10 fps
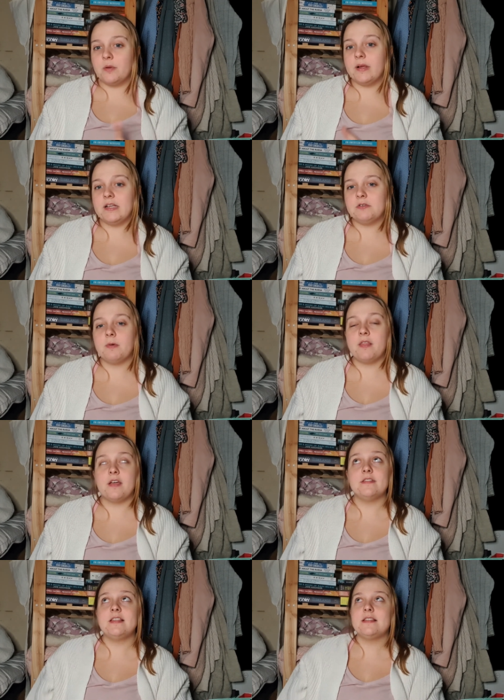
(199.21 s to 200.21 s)
to quickly talk about
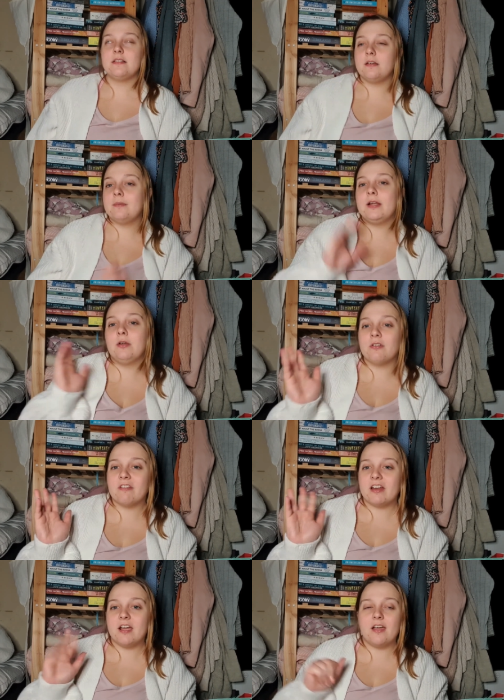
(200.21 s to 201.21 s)
those this isn't going to be a long
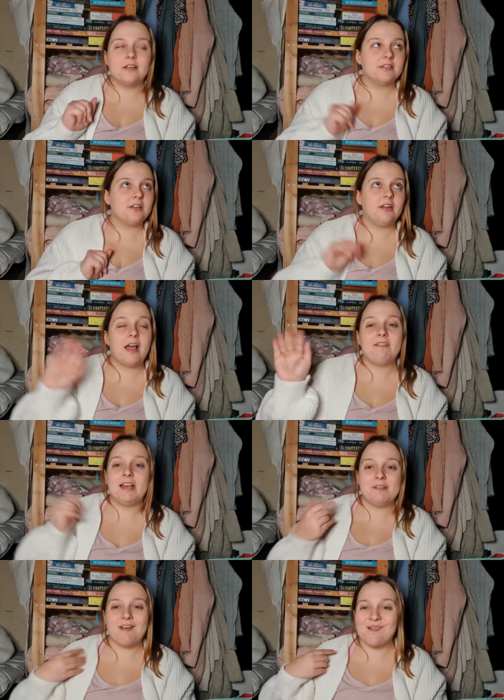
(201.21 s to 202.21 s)
video because i don't have
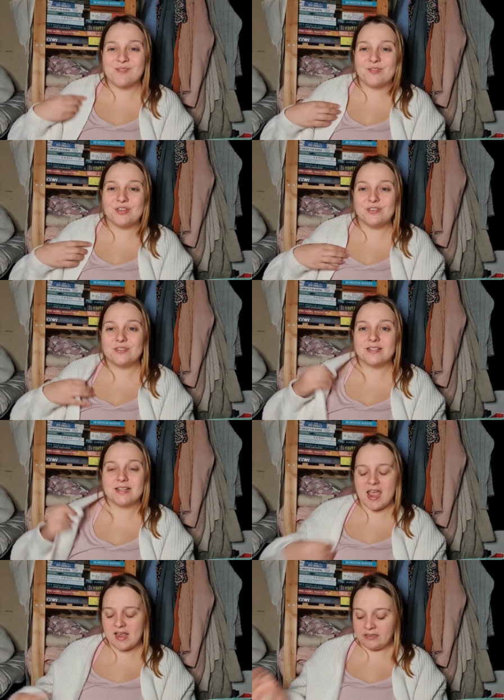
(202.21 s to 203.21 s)
any rant reviews to
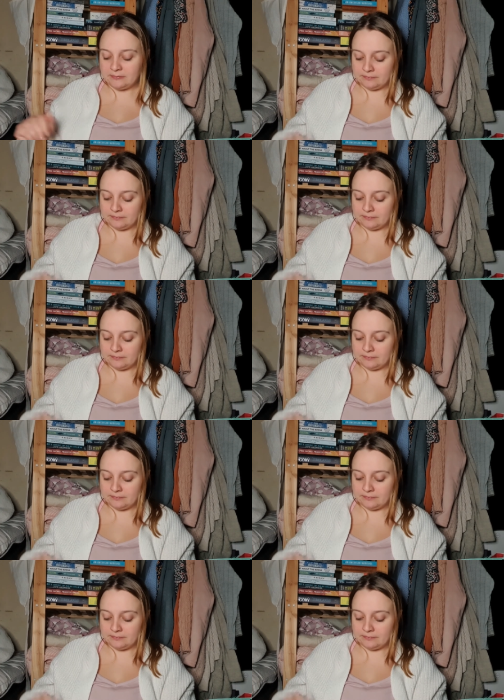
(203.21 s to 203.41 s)
say